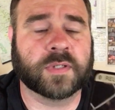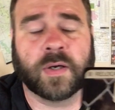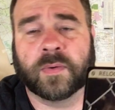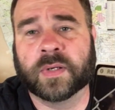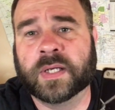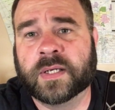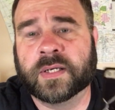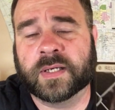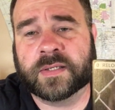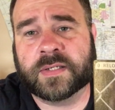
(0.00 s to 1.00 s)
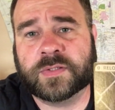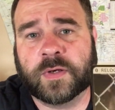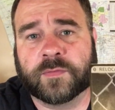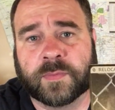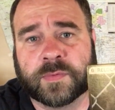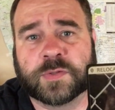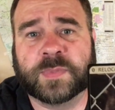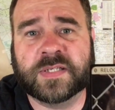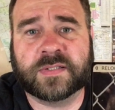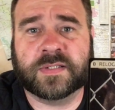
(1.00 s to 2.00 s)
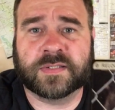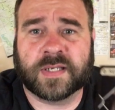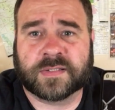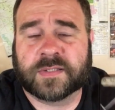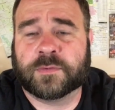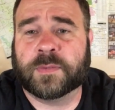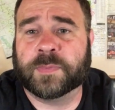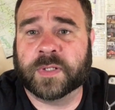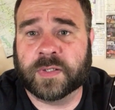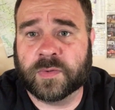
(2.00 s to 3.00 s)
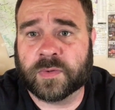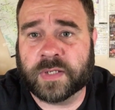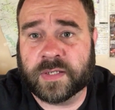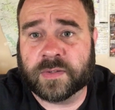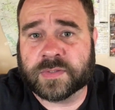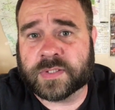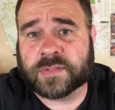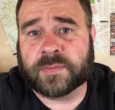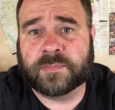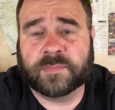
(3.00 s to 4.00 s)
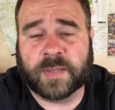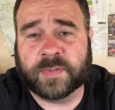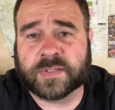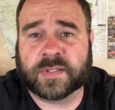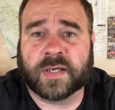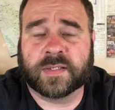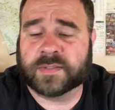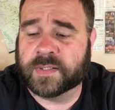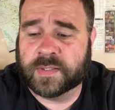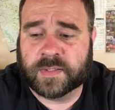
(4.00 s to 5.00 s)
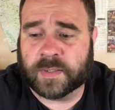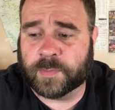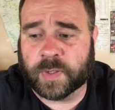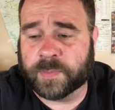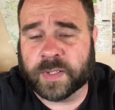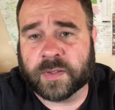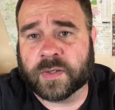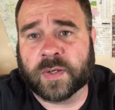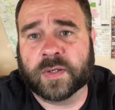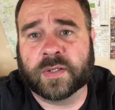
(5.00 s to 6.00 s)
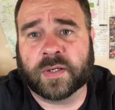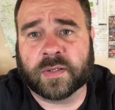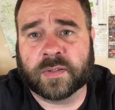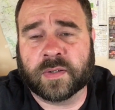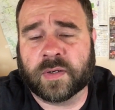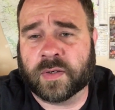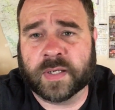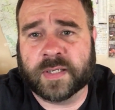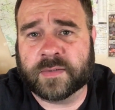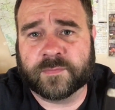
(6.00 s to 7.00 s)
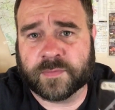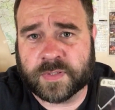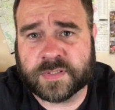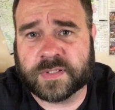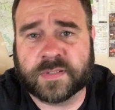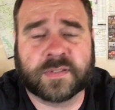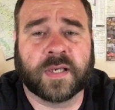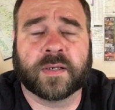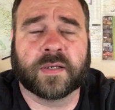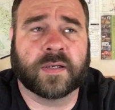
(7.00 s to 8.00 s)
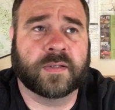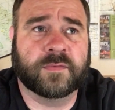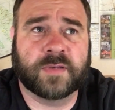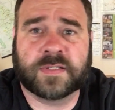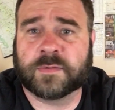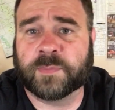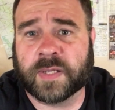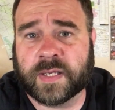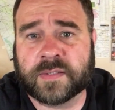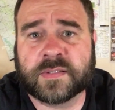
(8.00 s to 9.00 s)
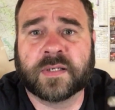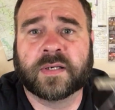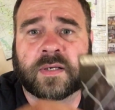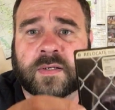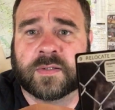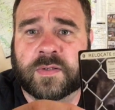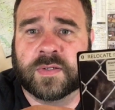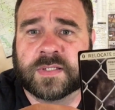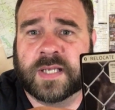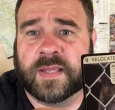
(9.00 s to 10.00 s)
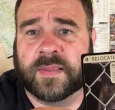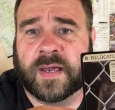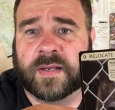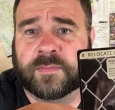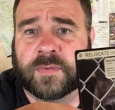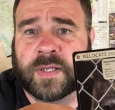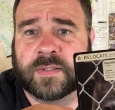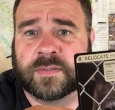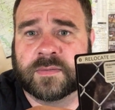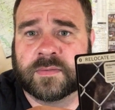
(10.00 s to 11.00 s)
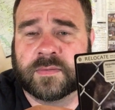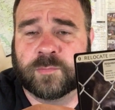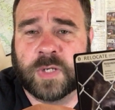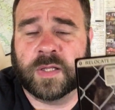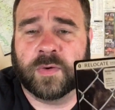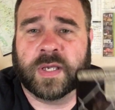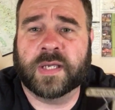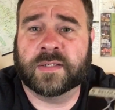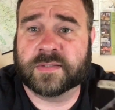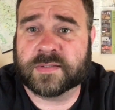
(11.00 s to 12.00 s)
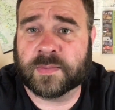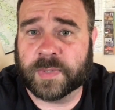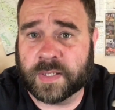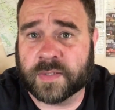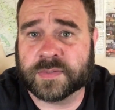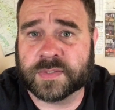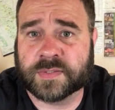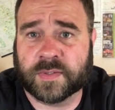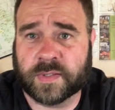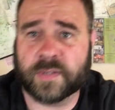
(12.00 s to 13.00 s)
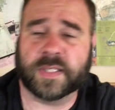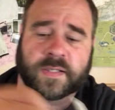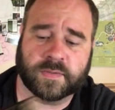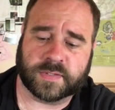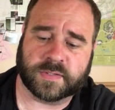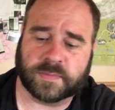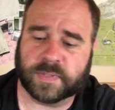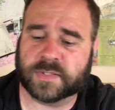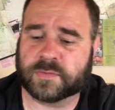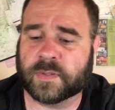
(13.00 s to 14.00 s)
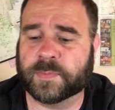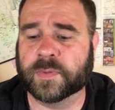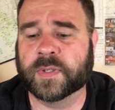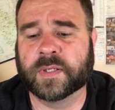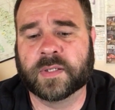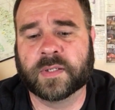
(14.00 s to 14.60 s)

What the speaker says: Oh, in case you have a species that's crippling your ecosystem, maybe it's got a multiplayer card caught on it, for instance, like invasive plant, you can take that and relocate it to somebody else's so their ecosystem gets crippled.